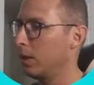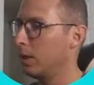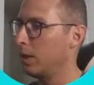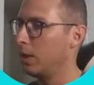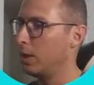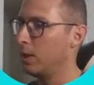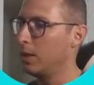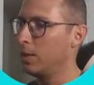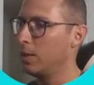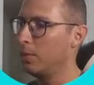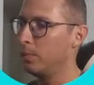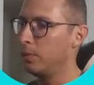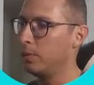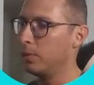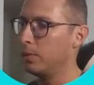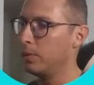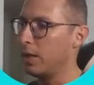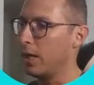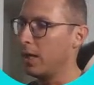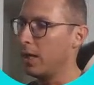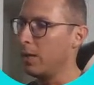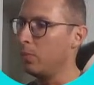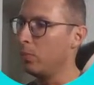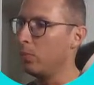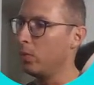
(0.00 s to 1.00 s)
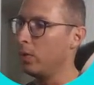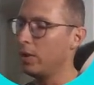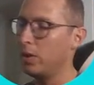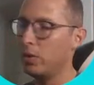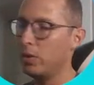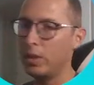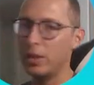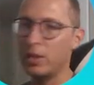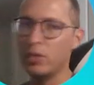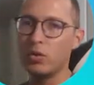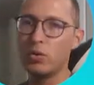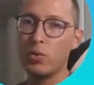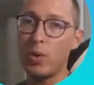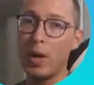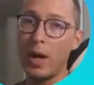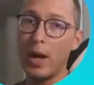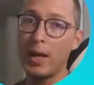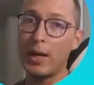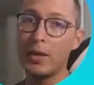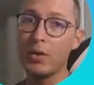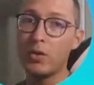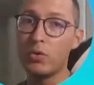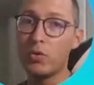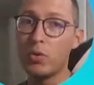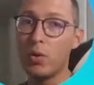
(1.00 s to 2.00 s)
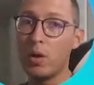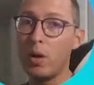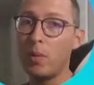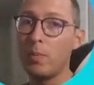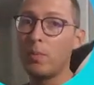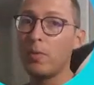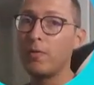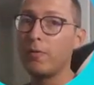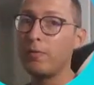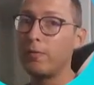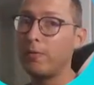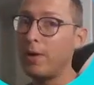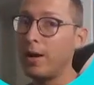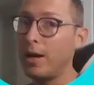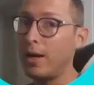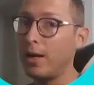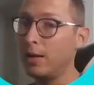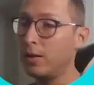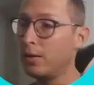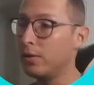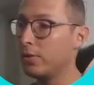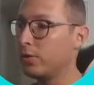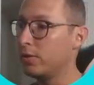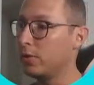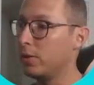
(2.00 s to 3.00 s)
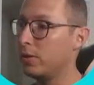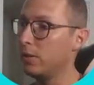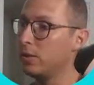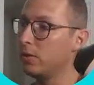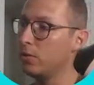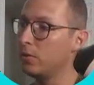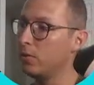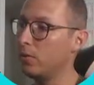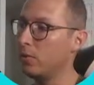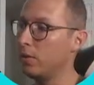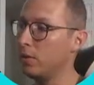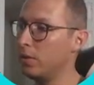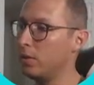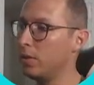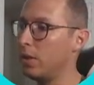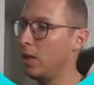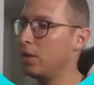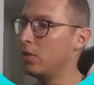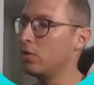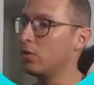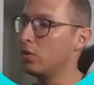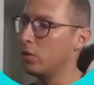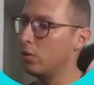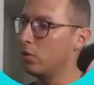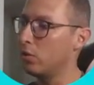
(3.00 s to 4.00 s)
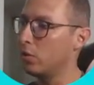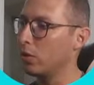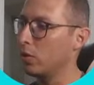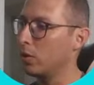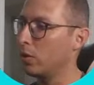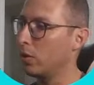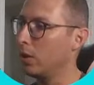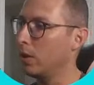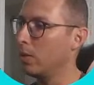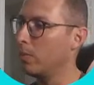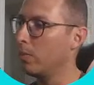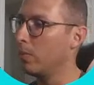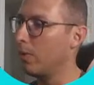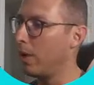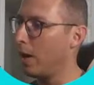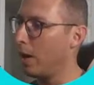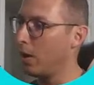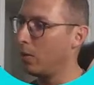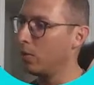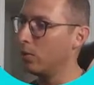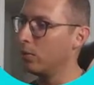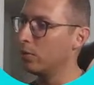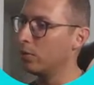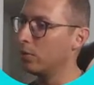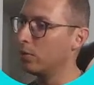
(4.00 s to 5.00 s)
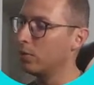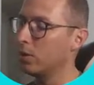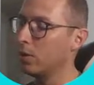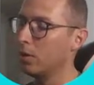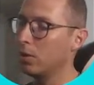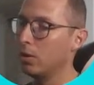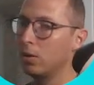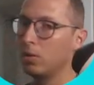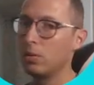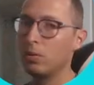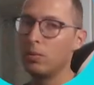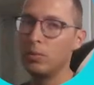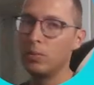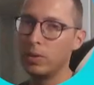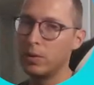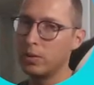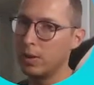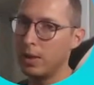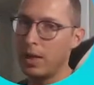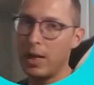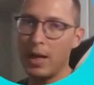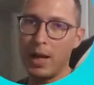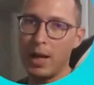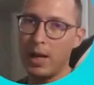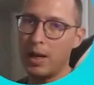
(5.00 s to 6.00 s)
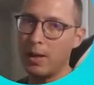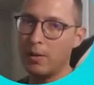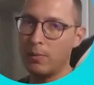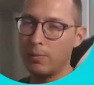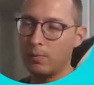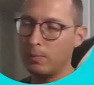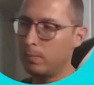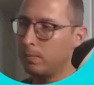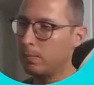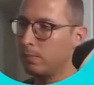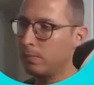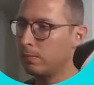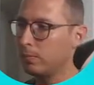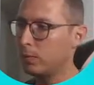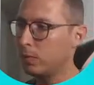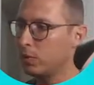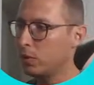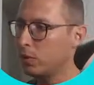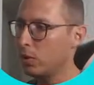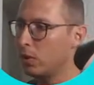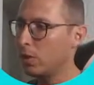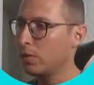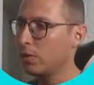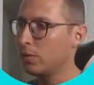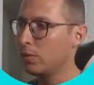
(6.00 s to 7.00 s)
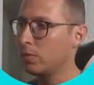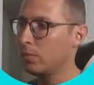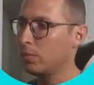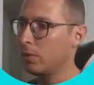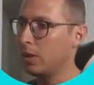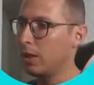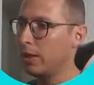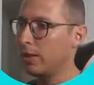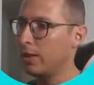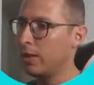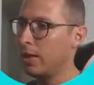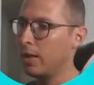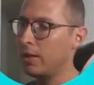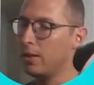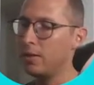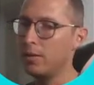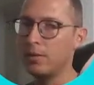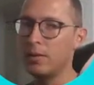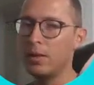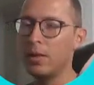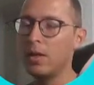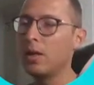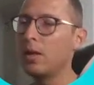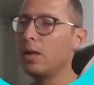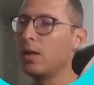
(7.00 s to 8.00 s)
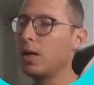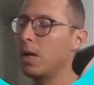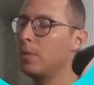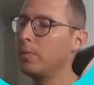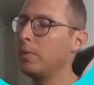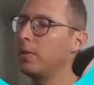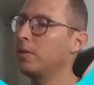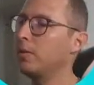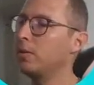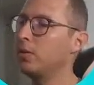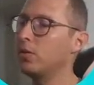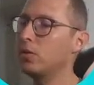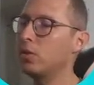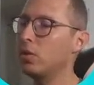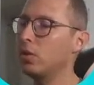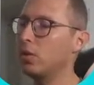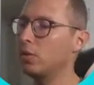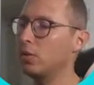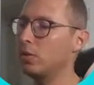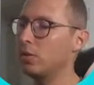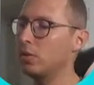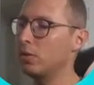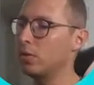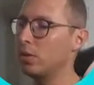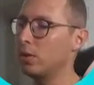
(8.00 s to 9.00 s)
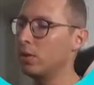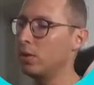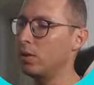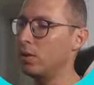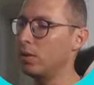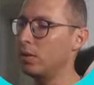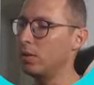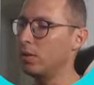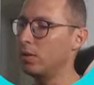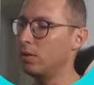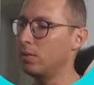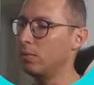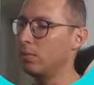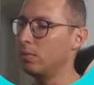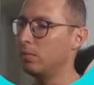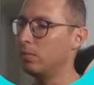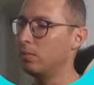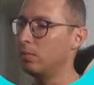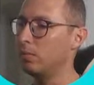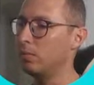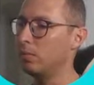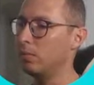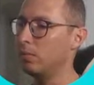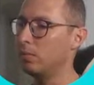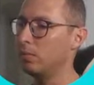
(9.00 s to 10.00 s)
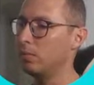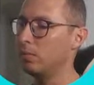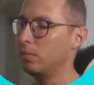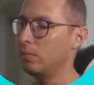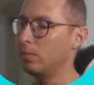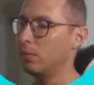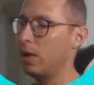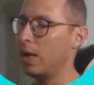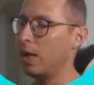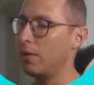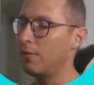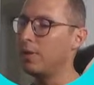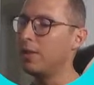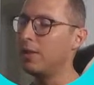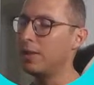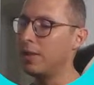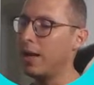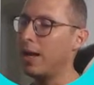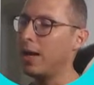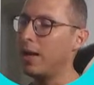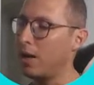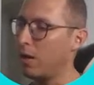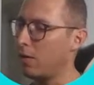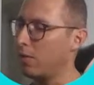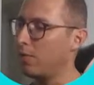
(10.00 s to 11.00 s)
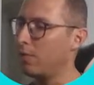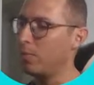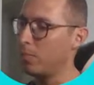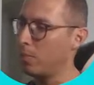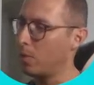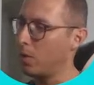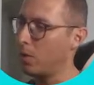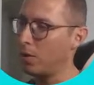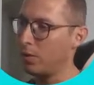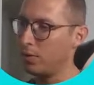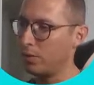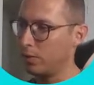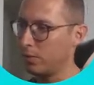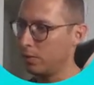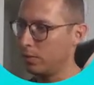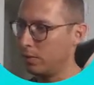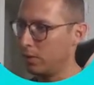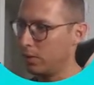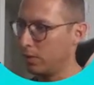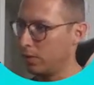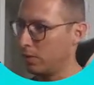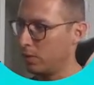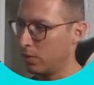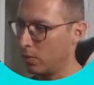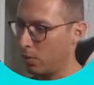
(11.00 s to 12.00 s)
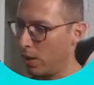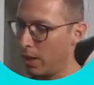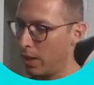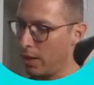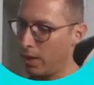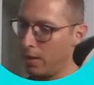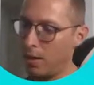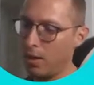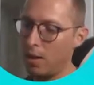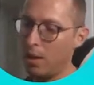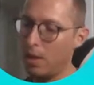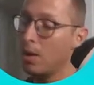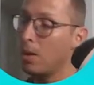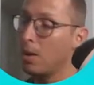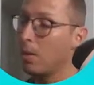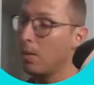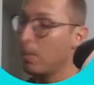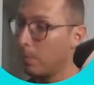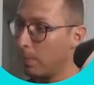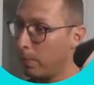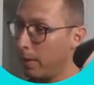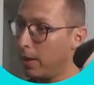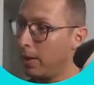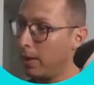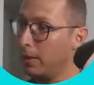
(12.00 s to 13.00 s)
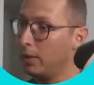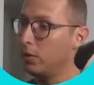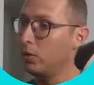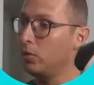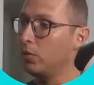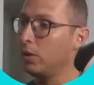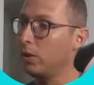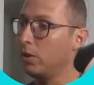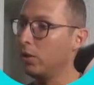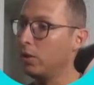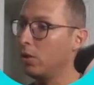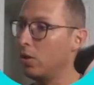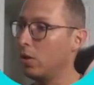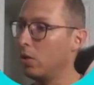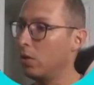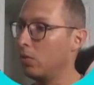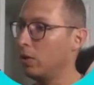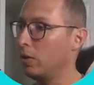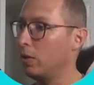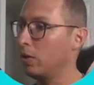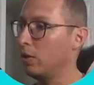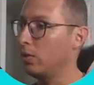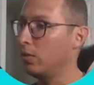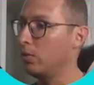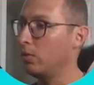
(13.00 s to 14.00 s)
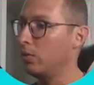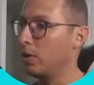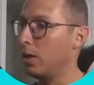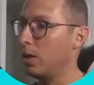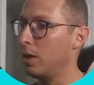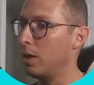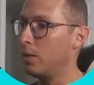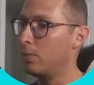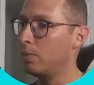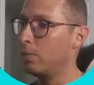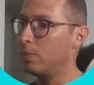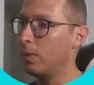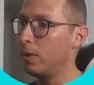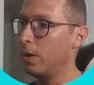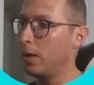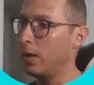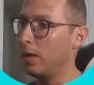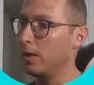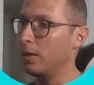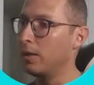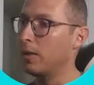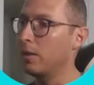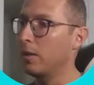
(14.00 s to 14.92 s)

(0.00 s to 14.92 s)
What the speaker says: input type where you can drag and drop files into this section or click browse, which just like that is, I mean, just having that out of the box, it's great. But you can not only do that, but